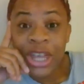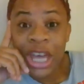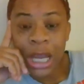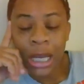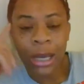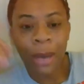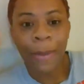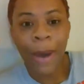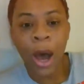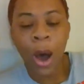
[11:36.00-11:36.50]

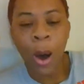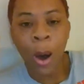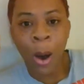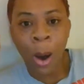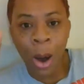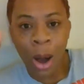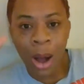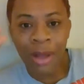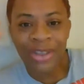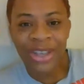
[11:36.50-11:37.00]
Think about
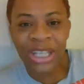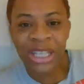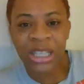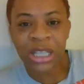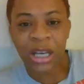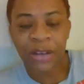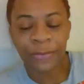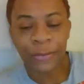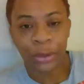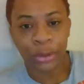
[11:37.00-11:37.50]
all
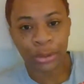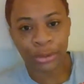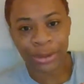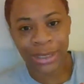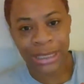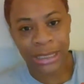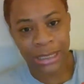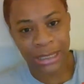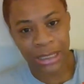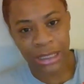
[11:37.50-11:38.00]
this stuff Lou
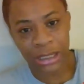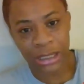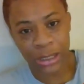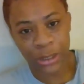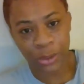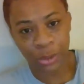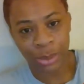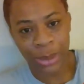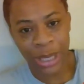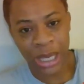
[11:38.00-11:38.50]
Chris did
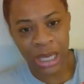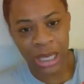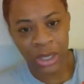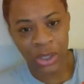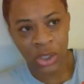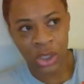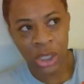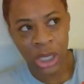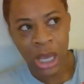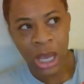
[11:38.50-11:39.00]
to you,
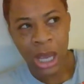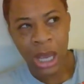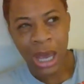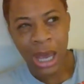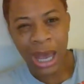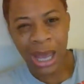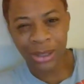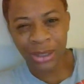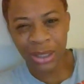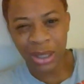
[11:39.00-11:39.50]
Paige.
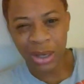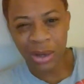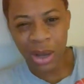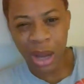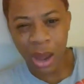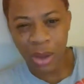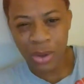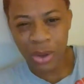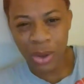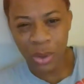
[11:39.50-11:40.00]
And so
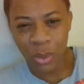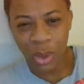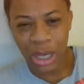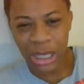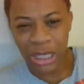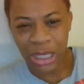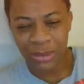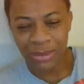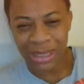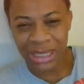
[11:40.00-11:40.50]
now you
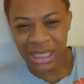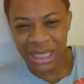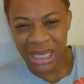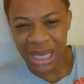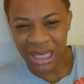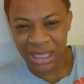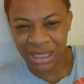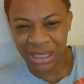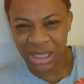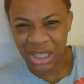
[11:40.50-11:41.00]
want him to
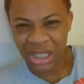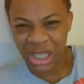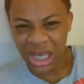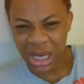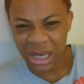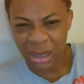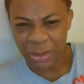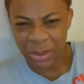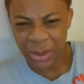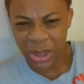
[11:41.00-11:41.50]
text to
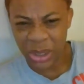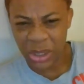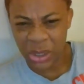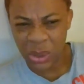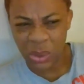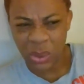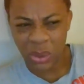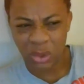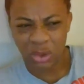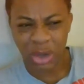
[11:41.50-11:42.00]
check up on
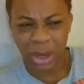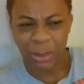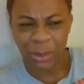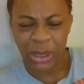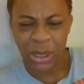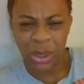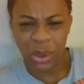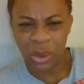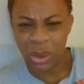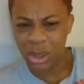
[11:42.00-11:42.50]
you,
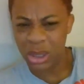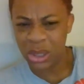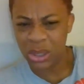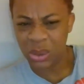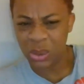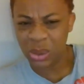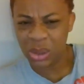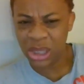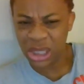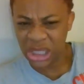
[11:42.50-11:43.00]
drop a note on
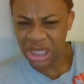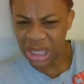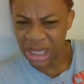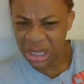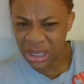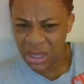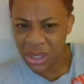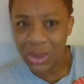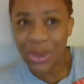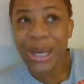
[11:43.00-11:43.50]
your door to
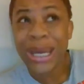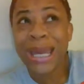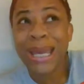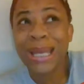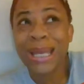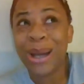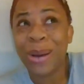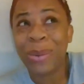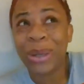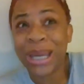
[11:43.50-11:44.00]
check on you.
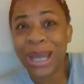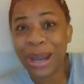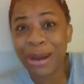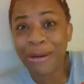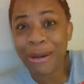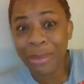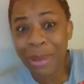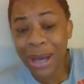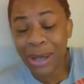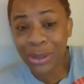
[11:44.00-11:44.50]
He don't
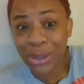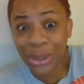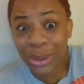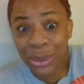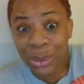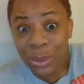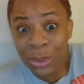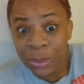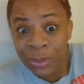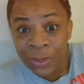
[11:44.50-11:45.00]
care about
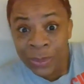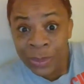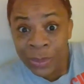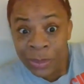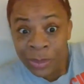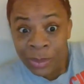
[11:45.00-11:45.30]
you.